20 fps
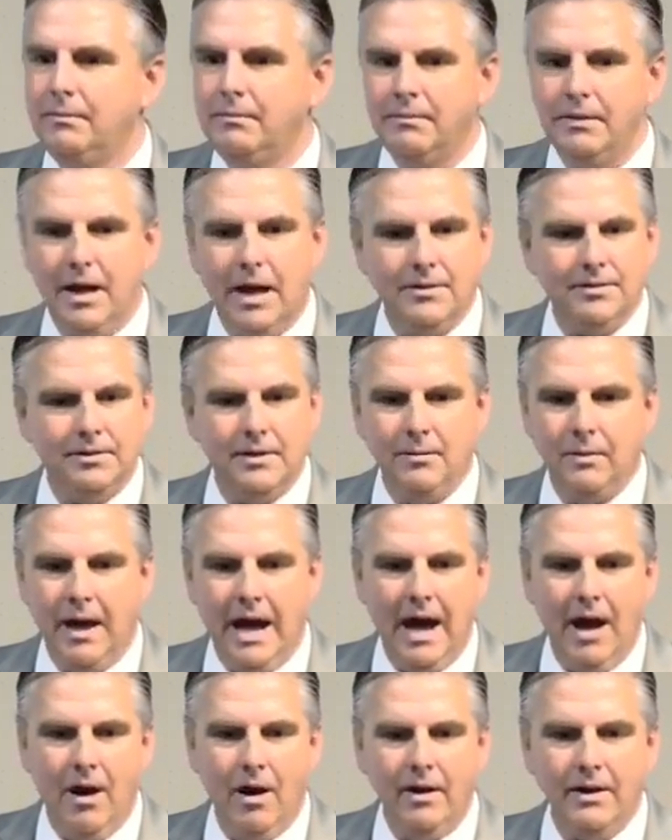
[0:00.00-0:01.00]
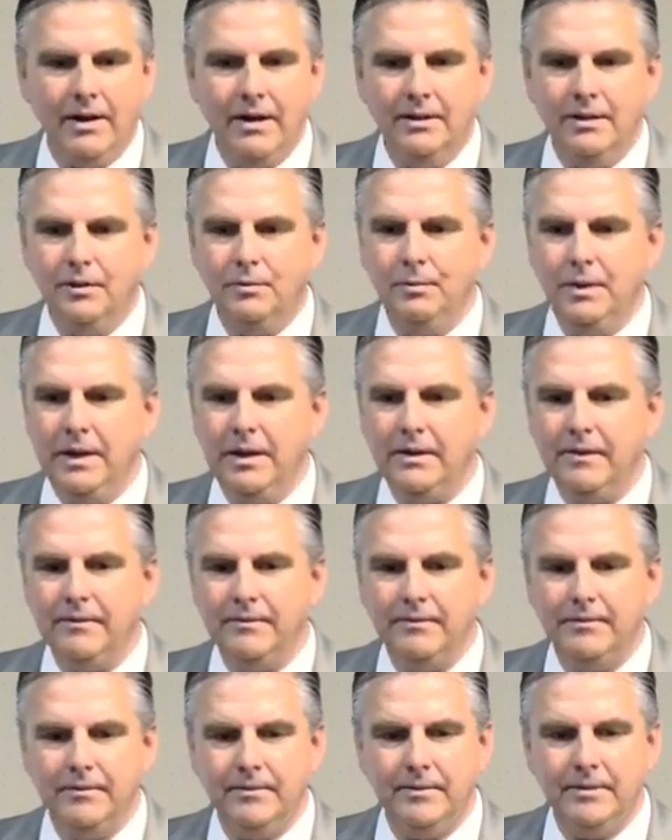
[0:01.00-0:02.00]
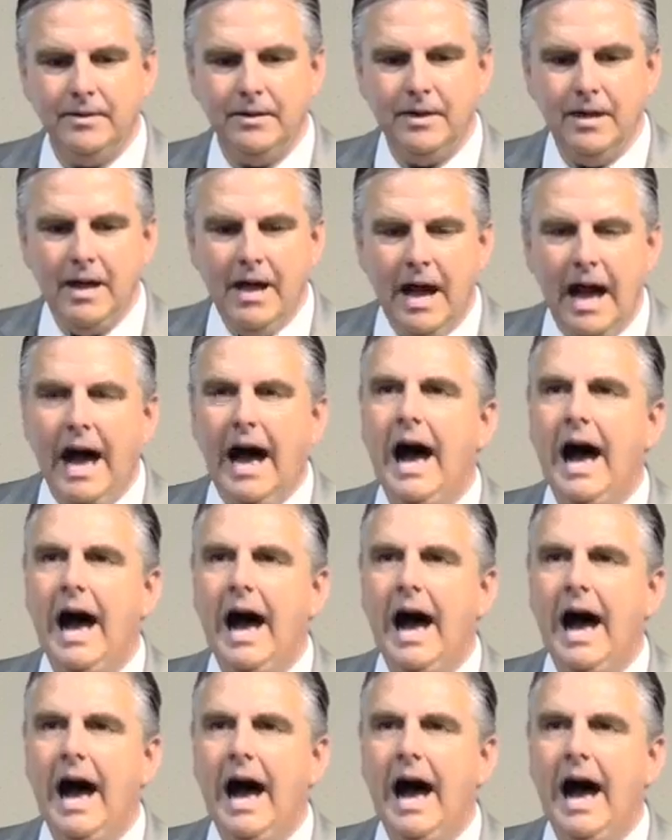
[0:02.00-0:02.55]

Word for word: I said, Well, how hard can this be? An